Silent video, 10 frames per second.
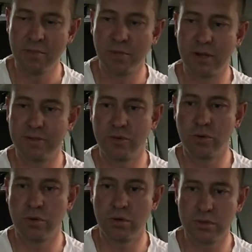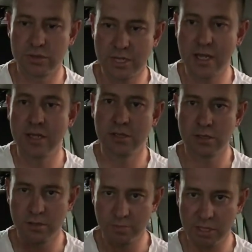But for
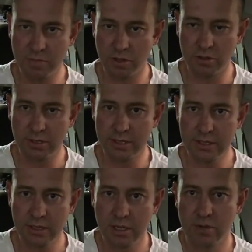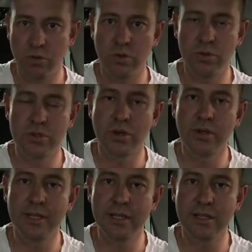10 people only, or orders
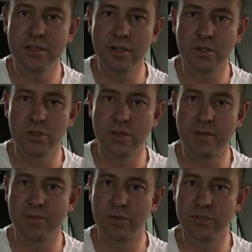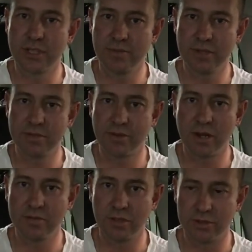only, he's going to do them for
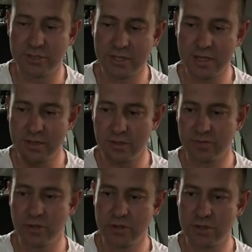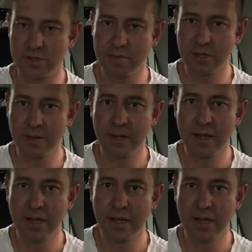$75, starting on the 1st of December.